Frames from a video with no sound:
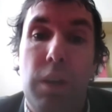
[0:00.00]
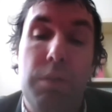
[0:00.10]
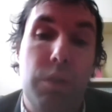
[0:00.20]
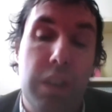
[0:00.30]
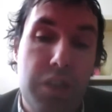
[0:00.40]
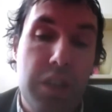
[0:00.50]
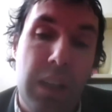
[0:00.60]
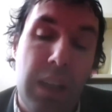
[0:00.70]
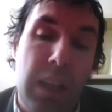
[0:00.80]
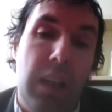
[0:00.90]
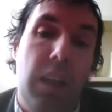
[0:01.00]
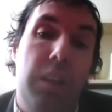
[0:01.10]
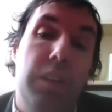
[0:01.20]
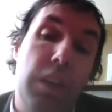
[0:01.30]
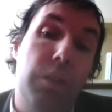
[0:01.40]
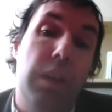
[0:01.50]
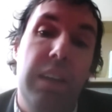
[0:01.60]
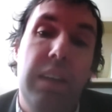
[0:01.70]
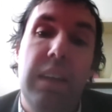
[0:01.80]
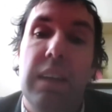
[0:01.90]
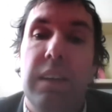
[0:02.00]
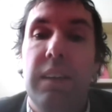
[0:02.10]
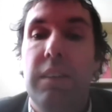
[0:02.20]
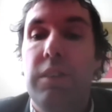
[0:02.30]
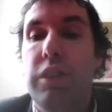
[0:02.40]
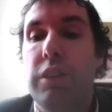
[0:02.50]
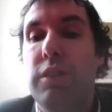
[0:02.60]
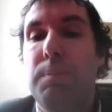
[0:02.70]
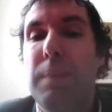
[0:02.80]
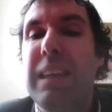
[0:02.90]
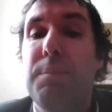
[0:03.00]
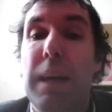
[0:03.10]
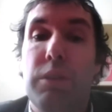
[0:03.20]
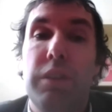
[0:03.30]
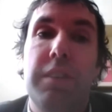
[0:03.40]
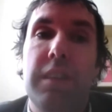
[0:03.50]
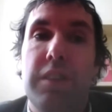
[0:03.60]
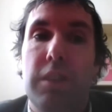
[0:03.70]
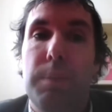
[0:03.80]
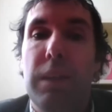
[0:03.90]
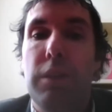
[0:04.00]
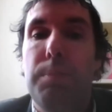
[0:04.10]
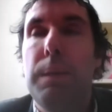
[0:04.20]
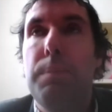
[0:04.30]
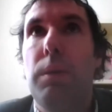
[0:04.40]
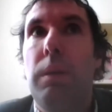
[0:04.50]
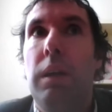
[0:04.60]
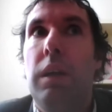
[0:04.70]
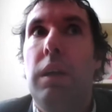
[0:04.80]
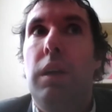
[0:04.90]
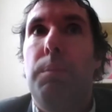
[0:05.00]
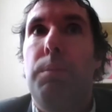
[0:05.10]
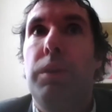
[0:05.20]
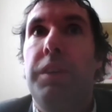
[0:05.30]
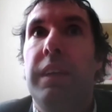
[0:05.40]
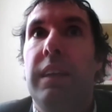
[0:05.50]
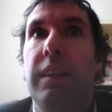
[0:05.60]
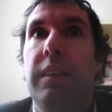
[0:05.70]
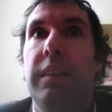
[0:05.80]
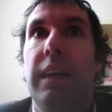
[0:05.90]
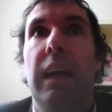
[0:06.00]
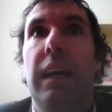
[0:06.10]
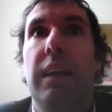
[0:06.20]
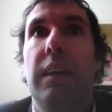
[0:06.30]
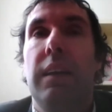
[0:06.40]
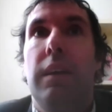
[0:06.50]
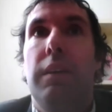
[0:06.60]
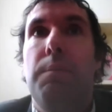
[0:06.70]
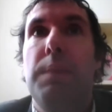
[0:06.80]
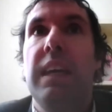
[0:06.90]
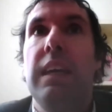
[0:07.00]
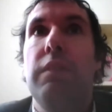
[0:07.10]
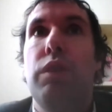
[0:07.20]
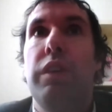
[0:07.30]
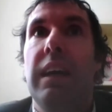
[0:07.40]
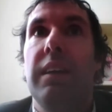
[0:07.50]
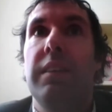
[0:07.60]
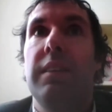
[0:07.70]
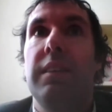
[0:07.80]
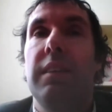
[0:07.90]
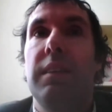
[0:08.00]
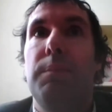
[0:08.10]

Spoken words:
coverage. Another idea is just to make better decisions, because people pretend that behavior analysts